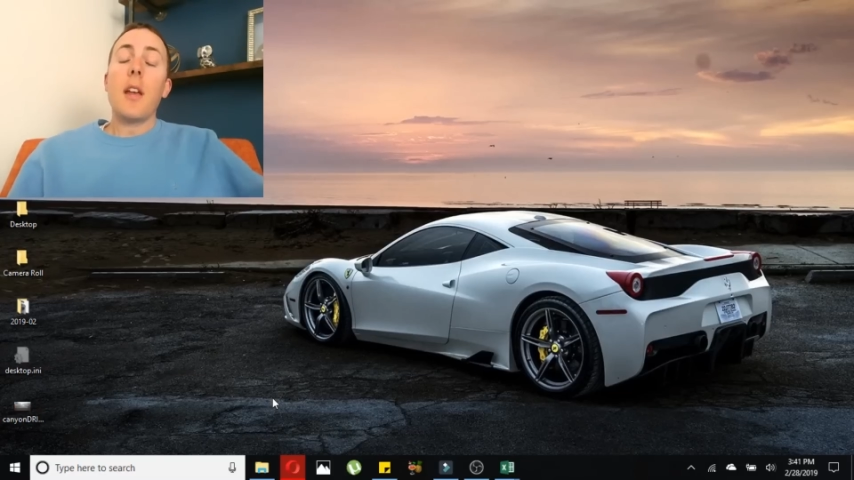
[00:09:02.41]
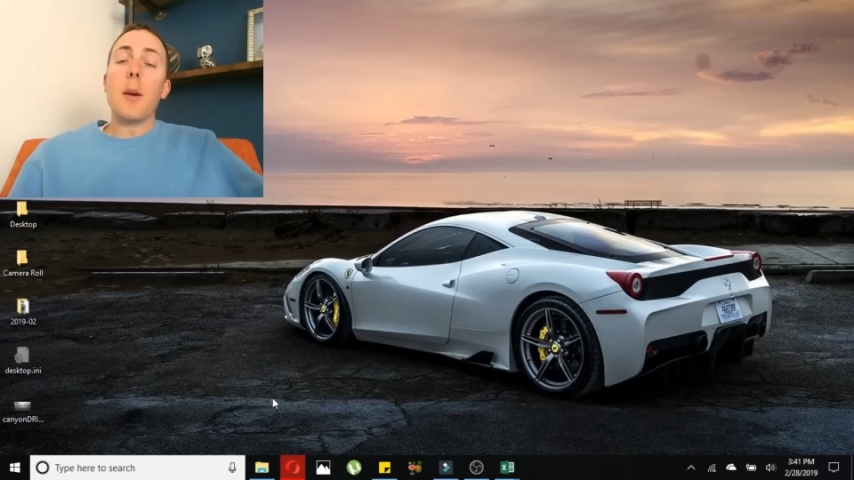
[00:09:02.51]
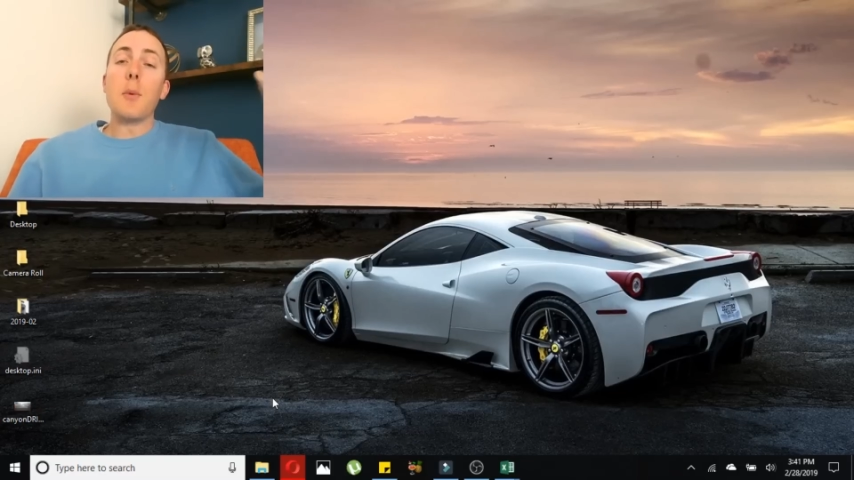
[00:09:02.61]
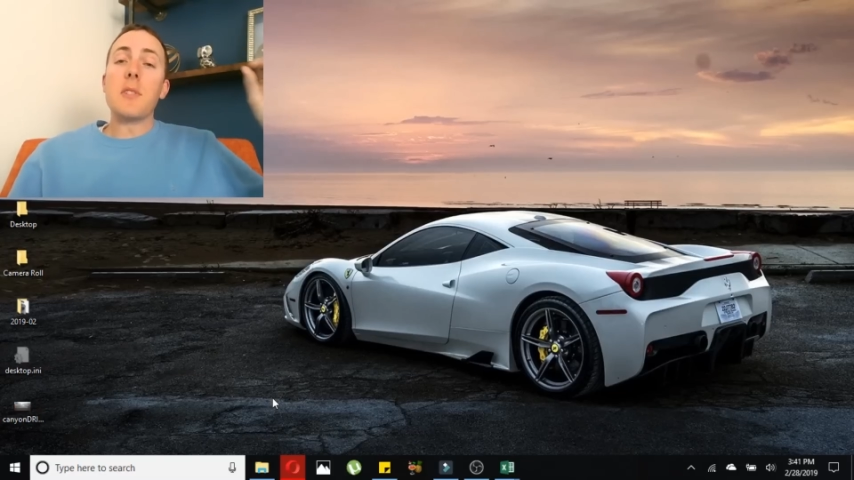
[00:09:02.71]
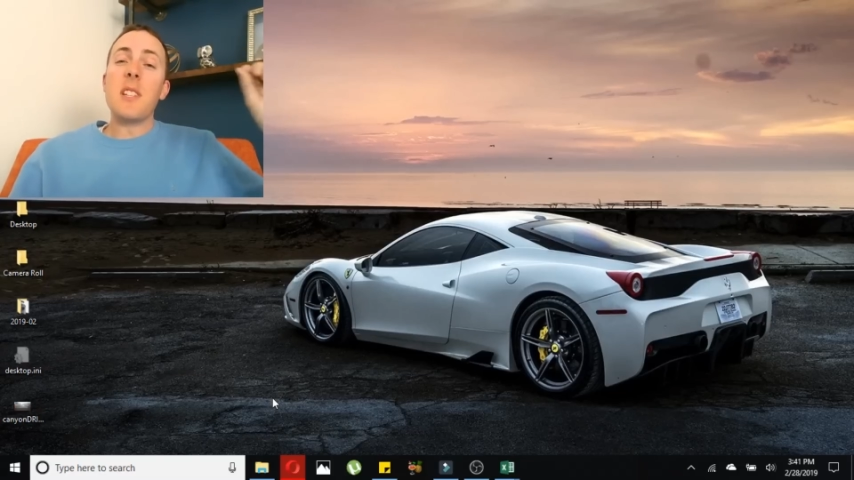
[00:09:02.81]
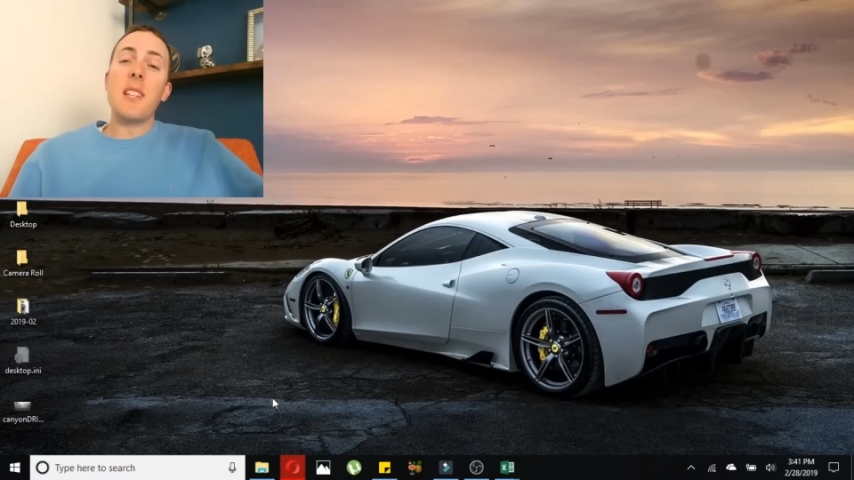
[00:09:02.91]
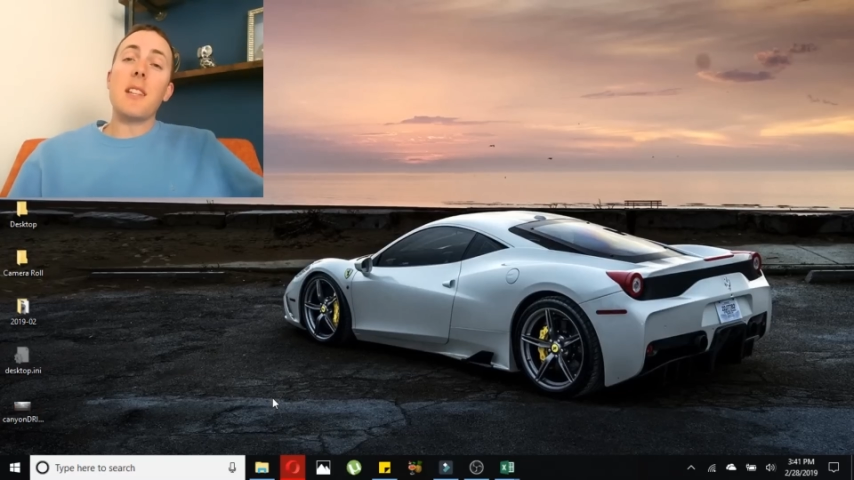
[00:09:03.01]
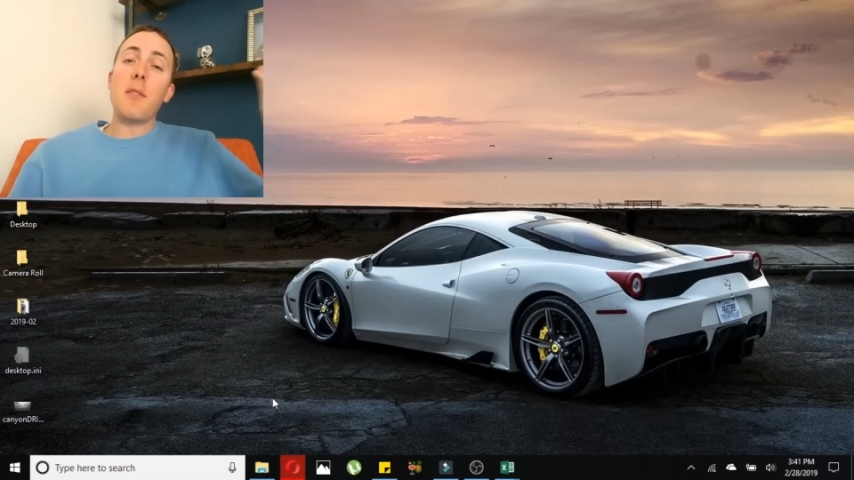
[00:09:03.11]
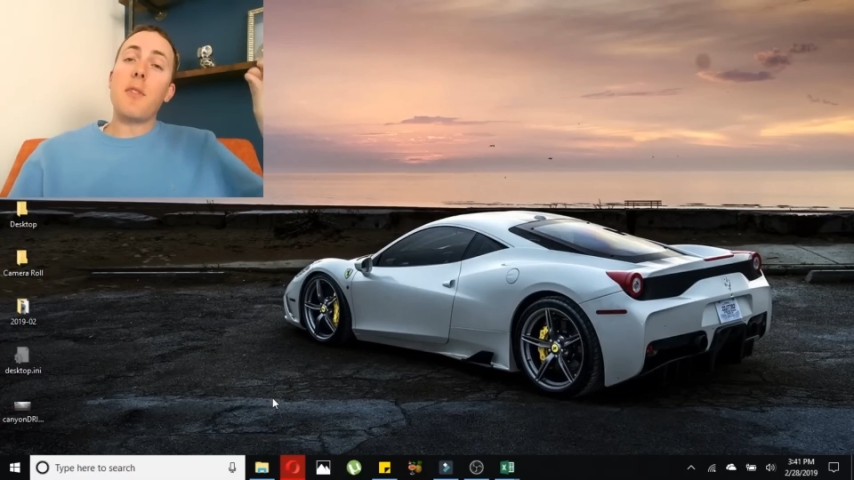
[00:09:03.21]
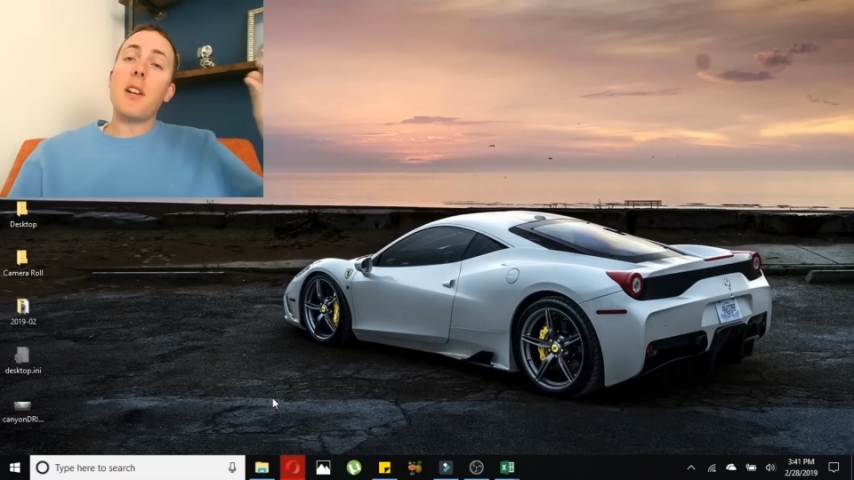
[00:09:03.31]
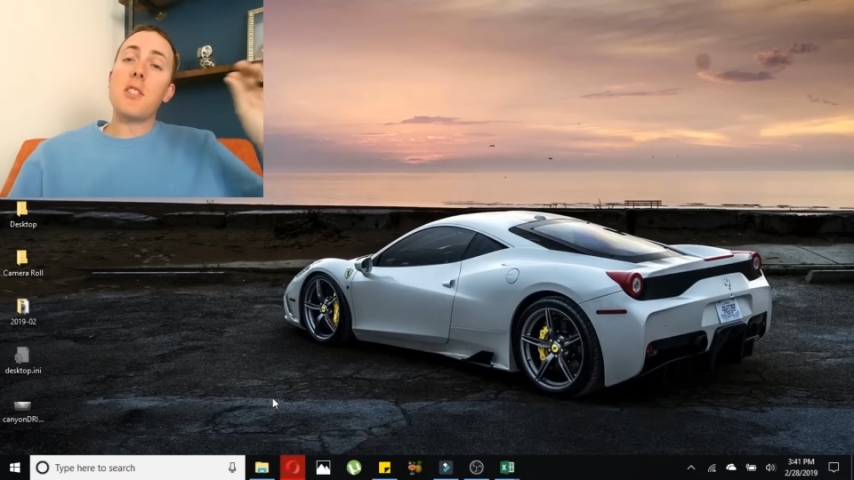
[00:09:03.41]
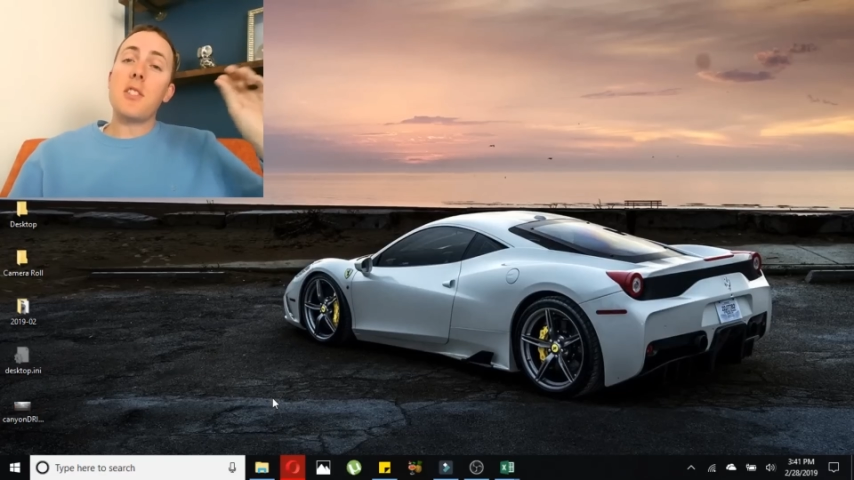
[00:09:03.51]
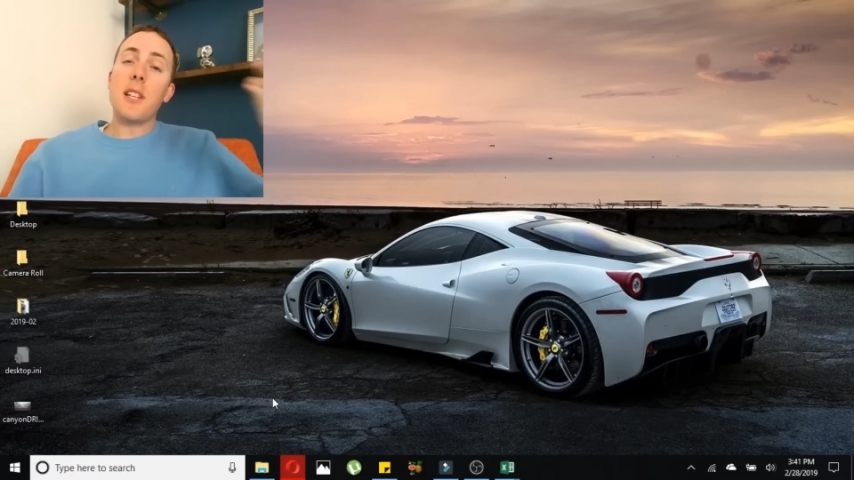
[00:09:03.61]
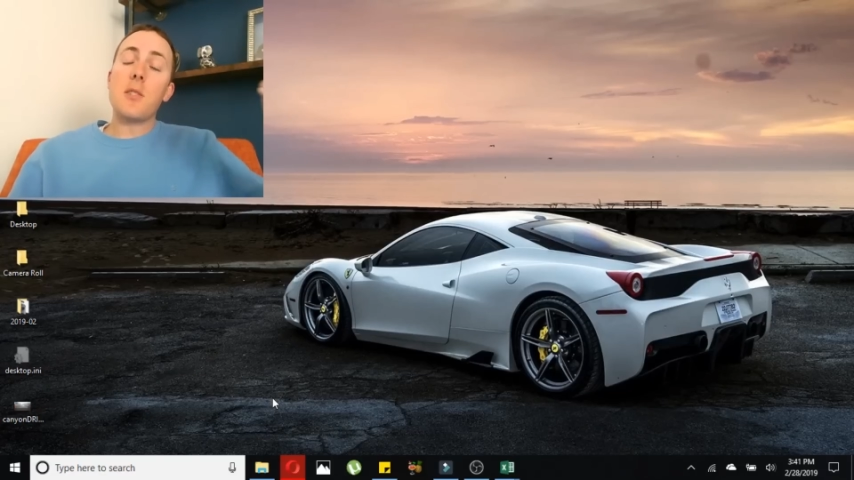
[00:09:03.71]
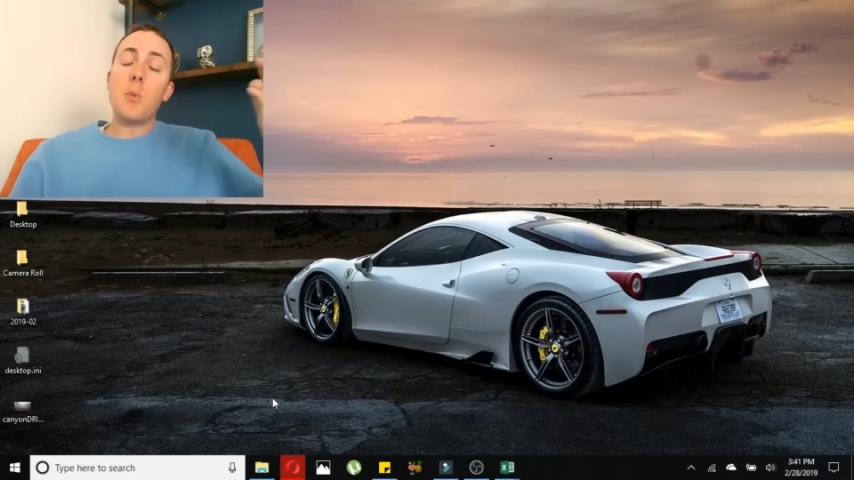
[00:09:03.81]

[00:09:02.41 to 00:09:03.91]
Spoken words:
and we'll see it in the flesh next